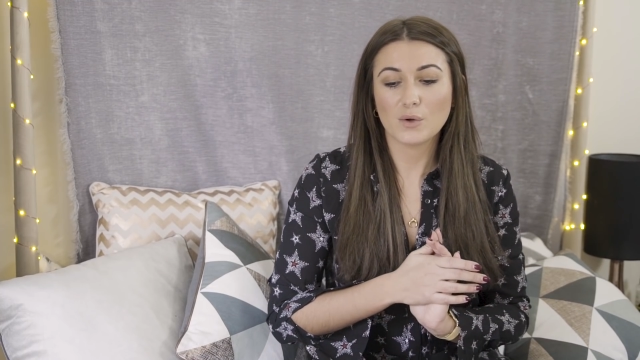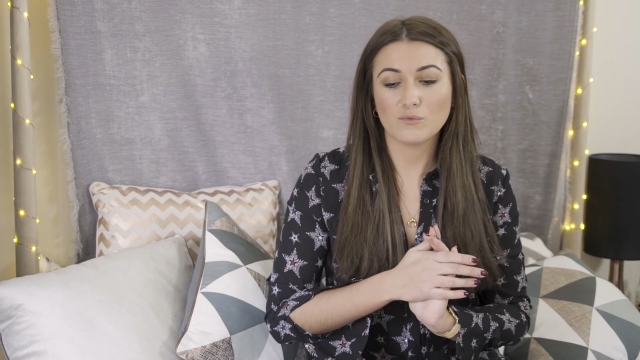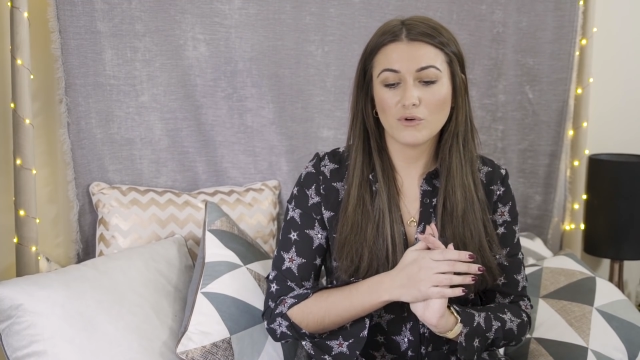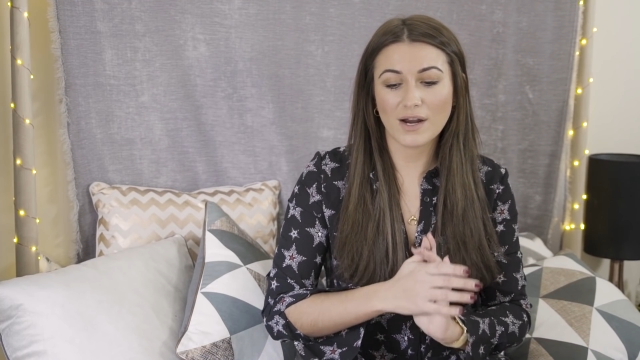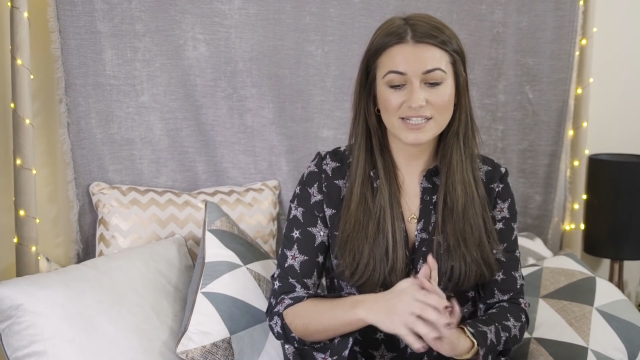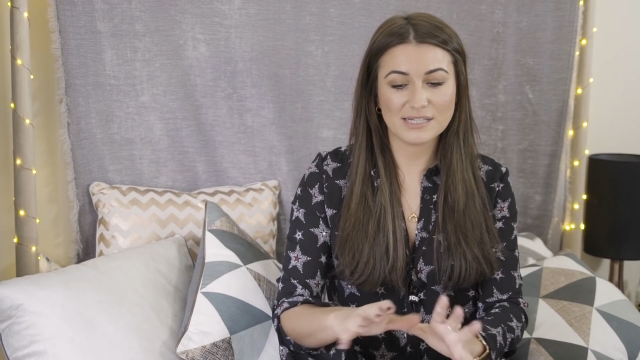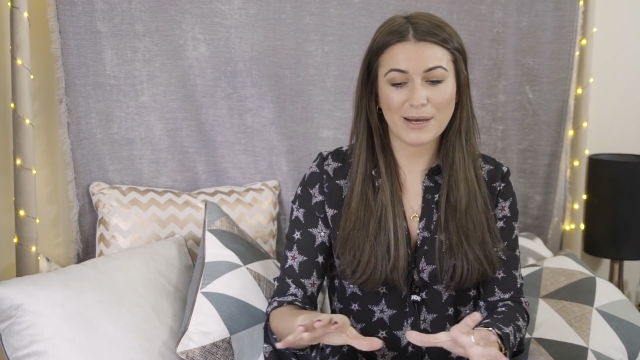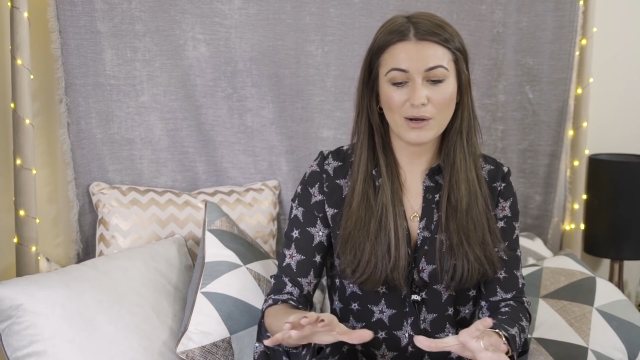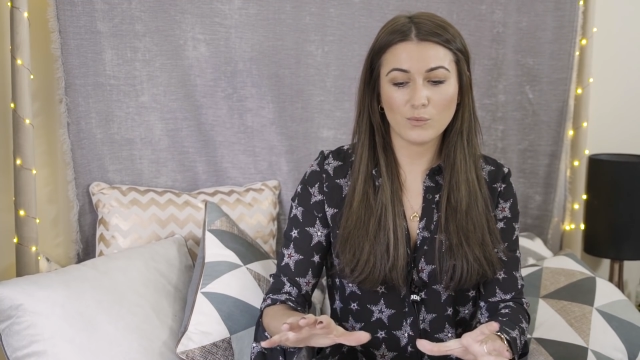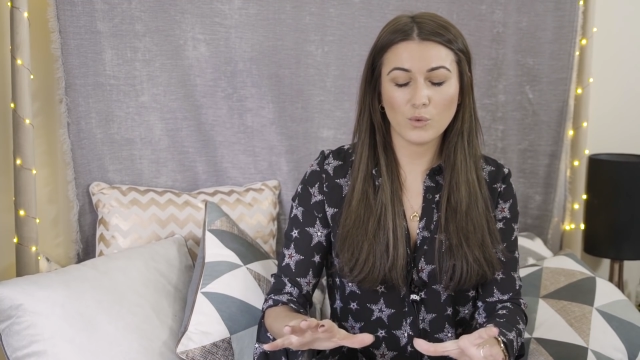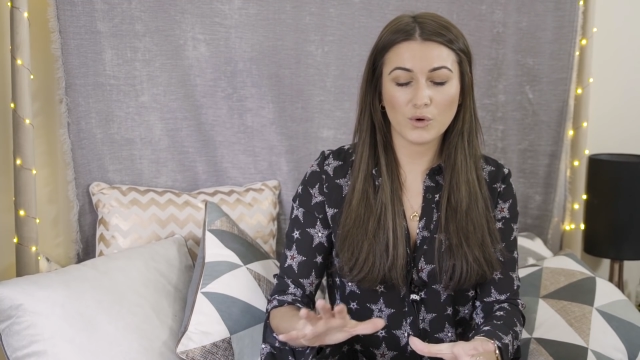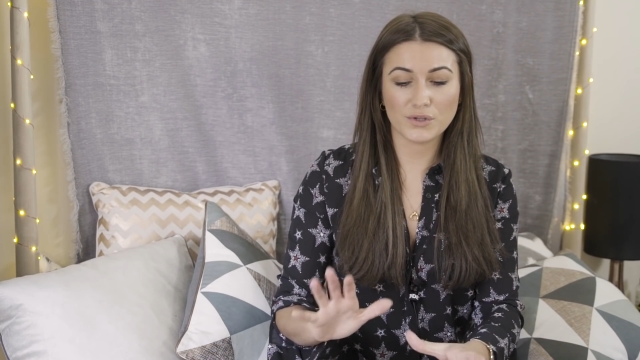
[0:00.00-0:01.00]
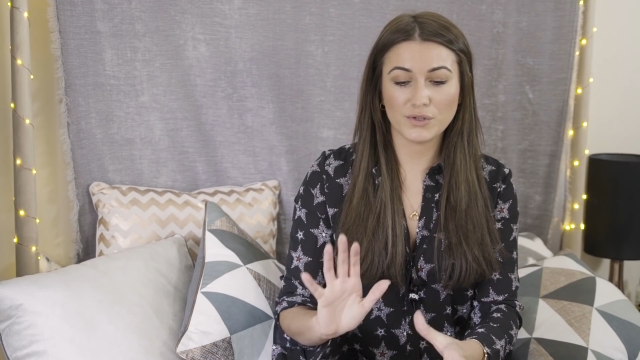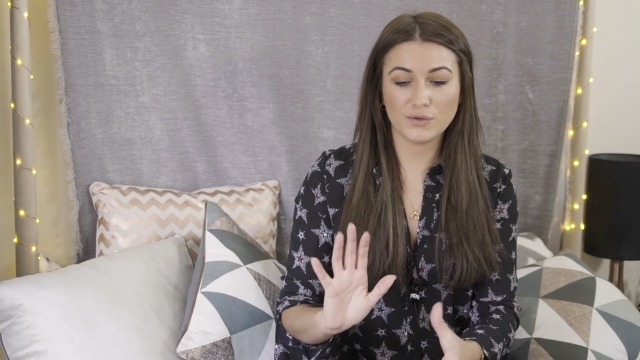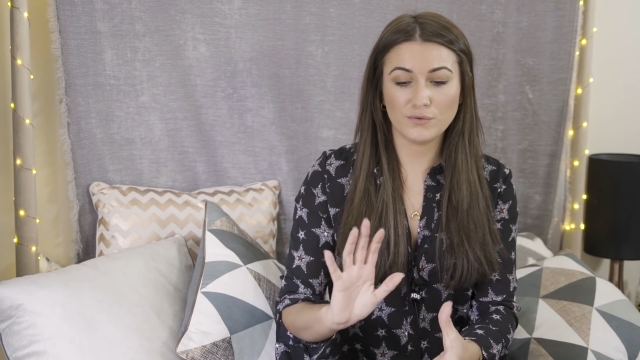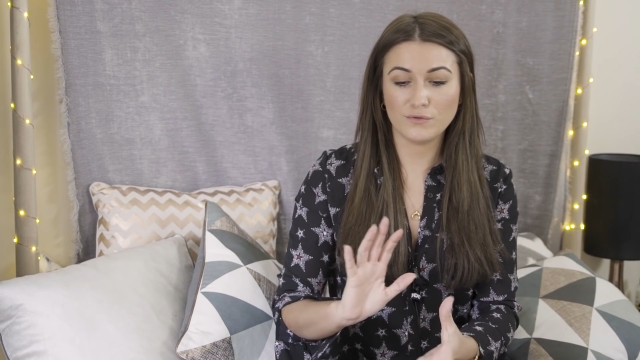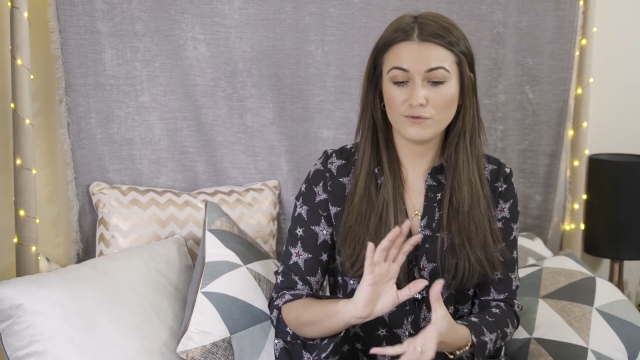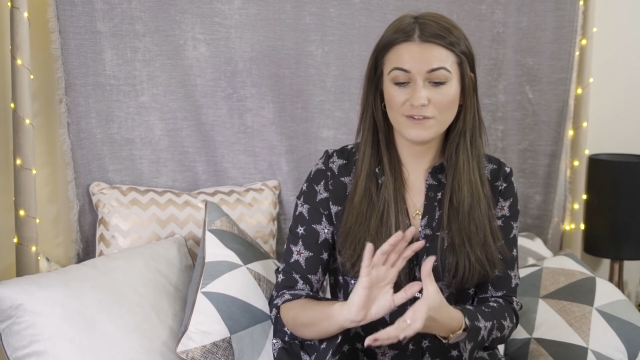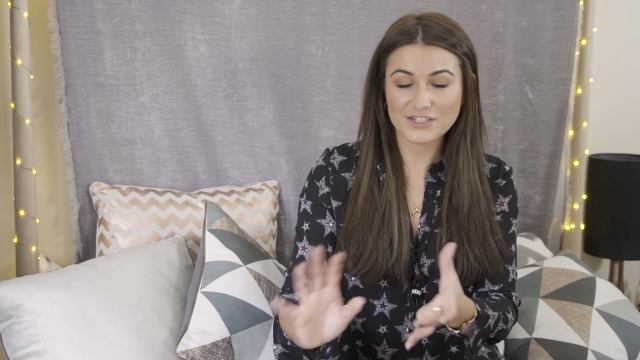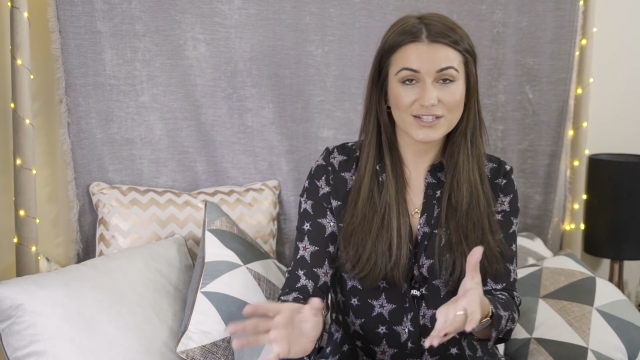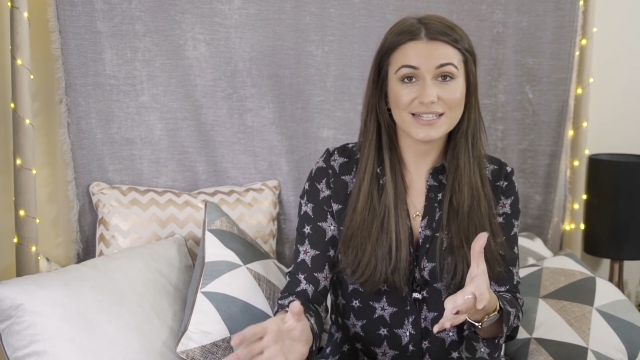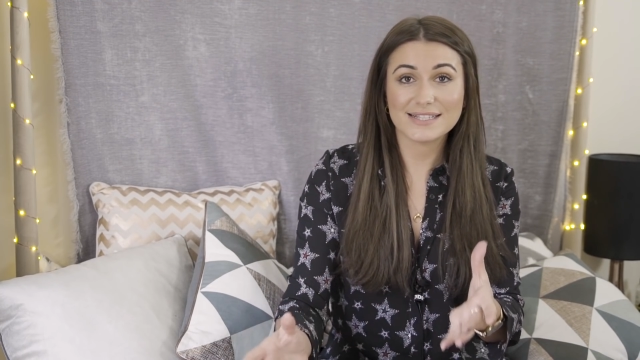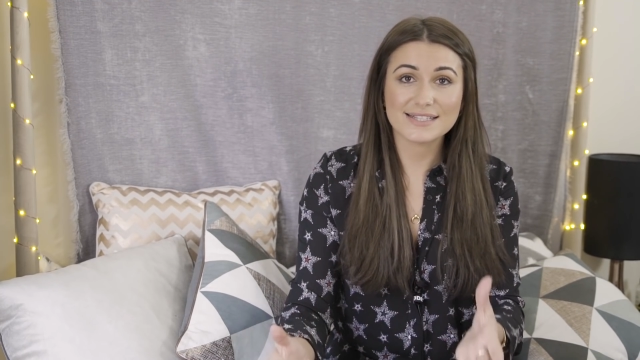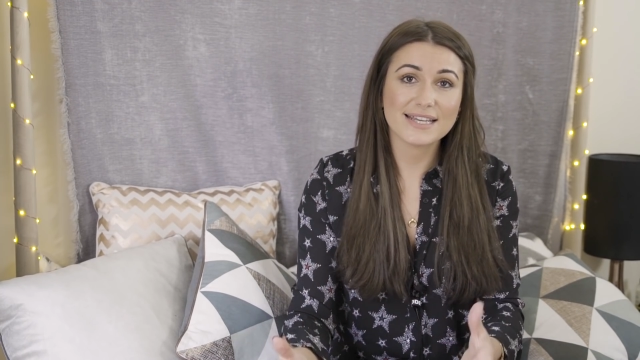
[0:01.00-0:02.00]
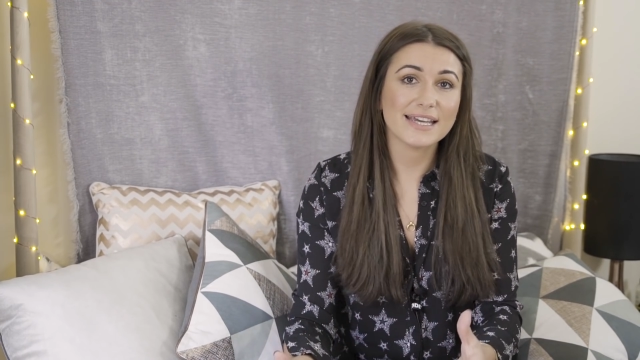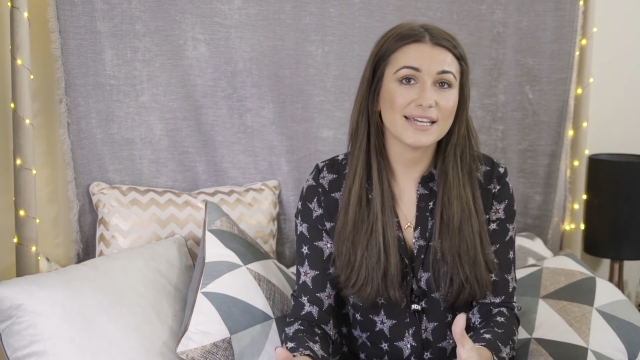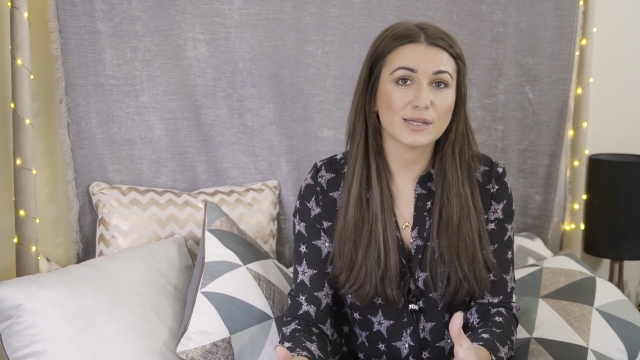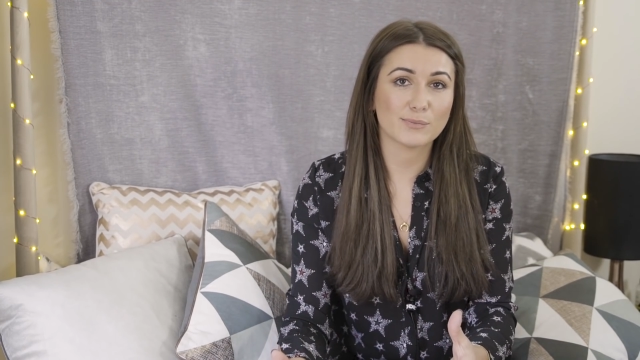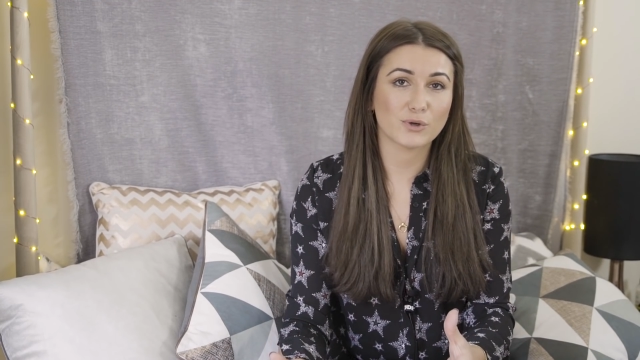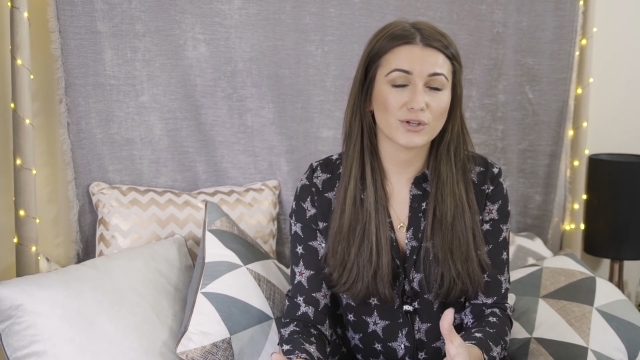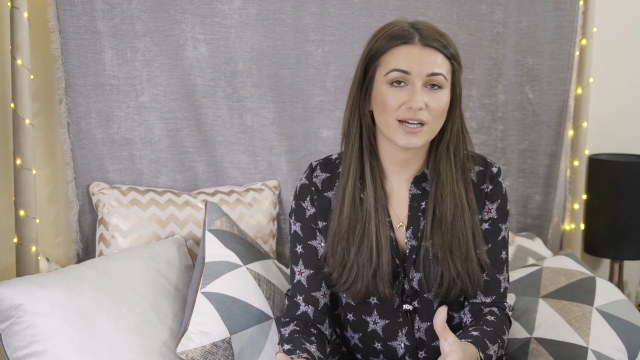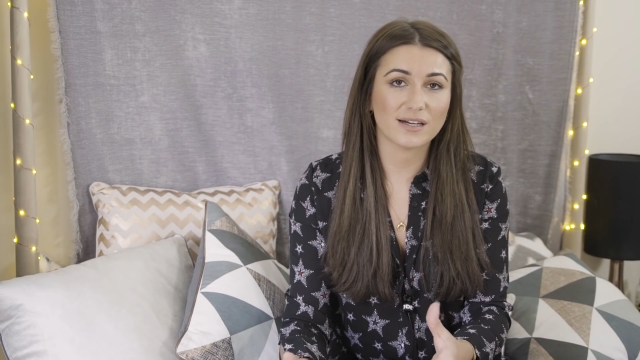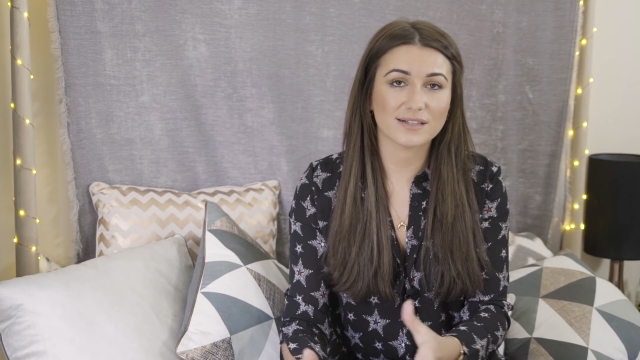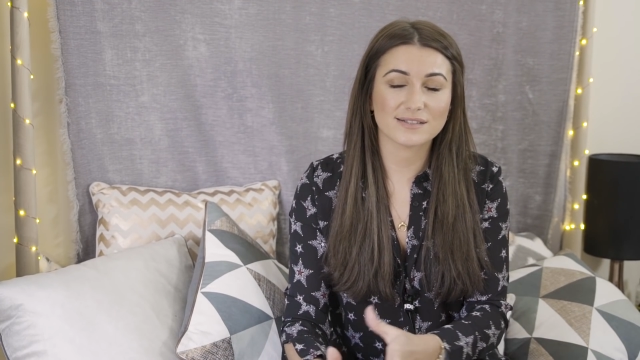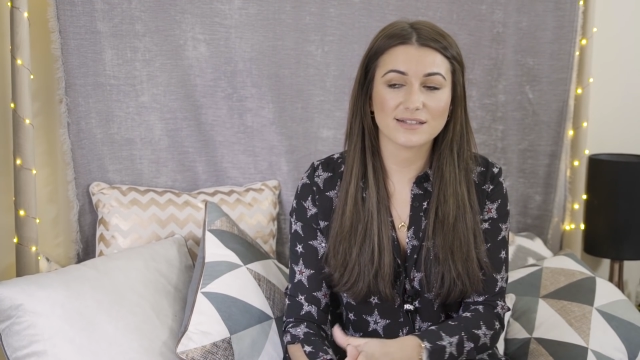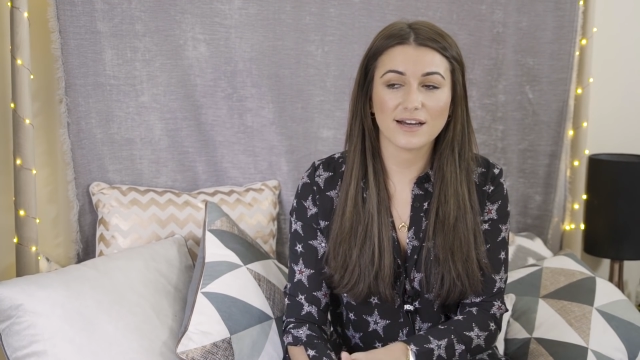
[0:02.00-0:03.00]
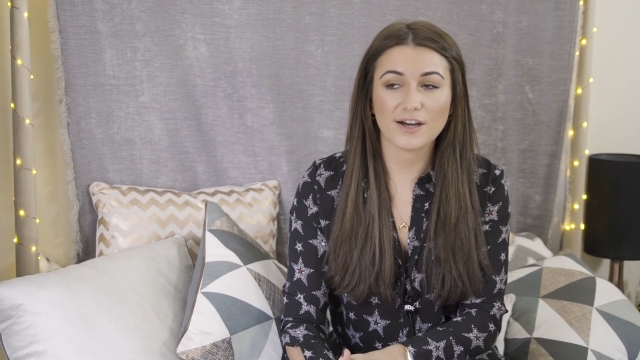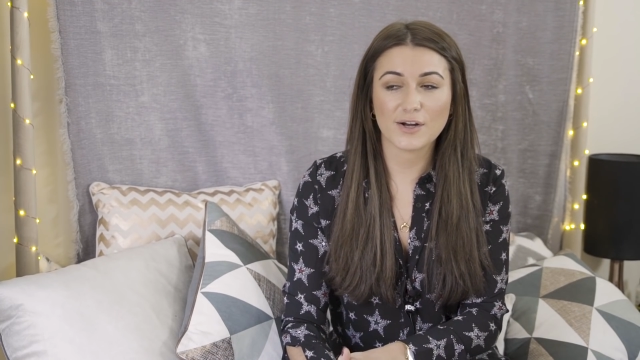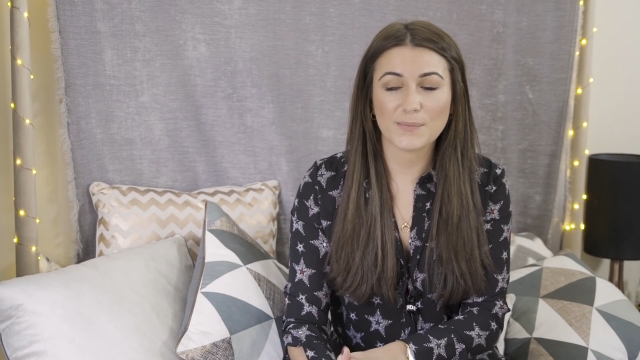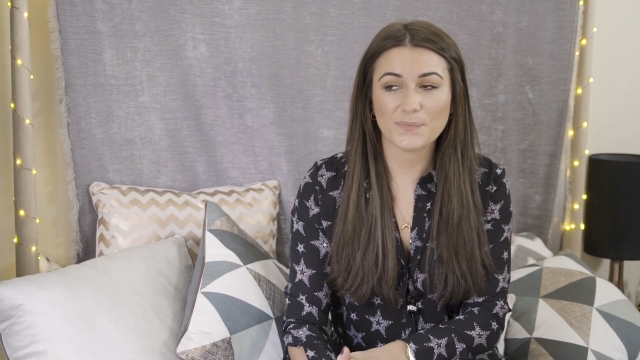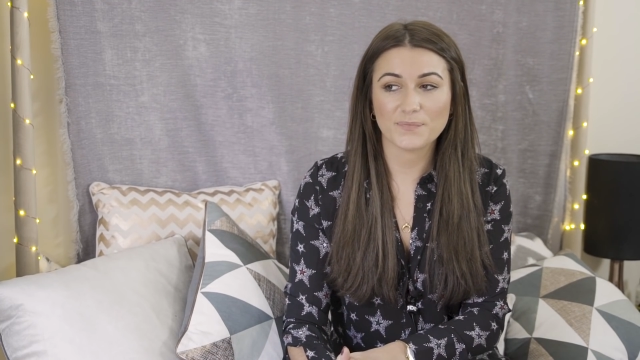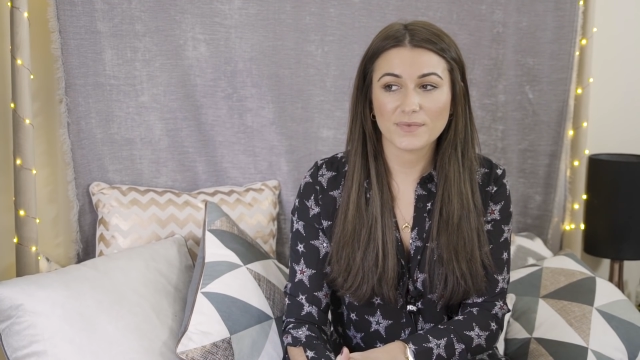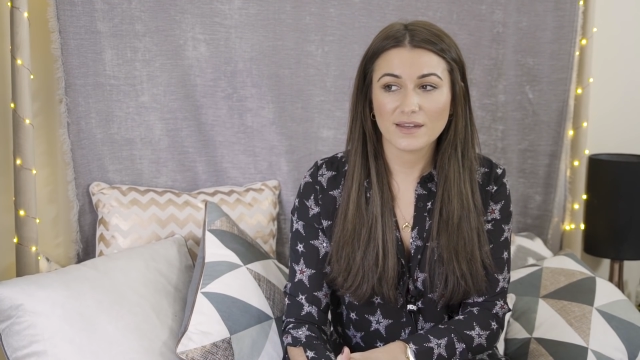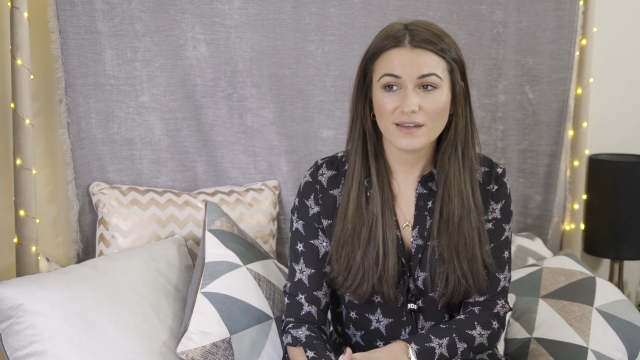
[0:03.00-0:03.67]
write about what you visually see in a product and